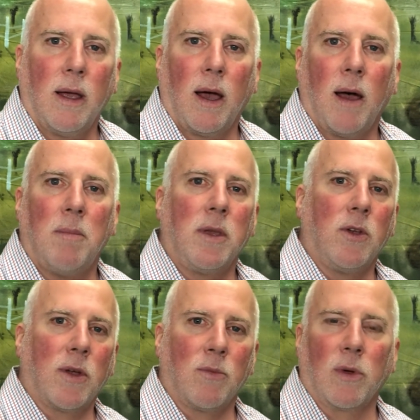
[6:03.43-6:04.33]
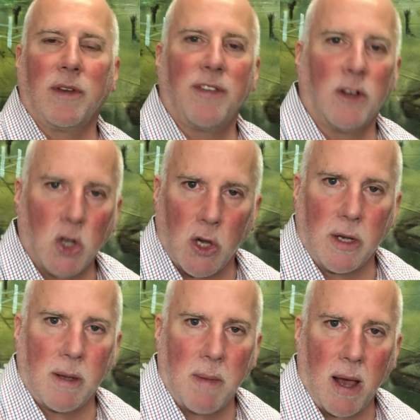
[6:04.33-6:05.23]
uh, but you can really feel
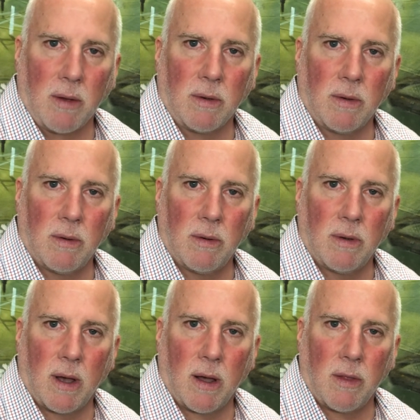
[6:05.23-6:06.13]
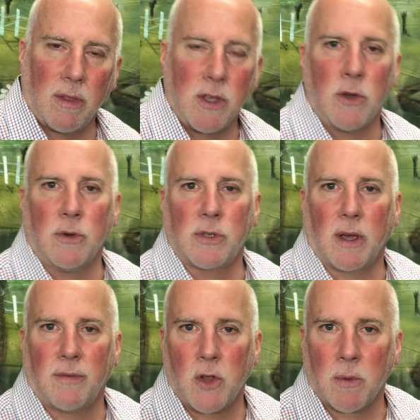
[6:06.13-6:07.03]
good about uh, the use
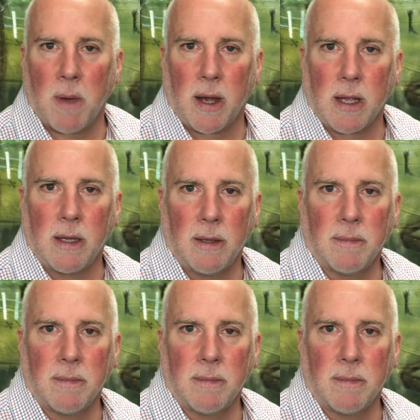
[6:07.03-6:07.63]
of your money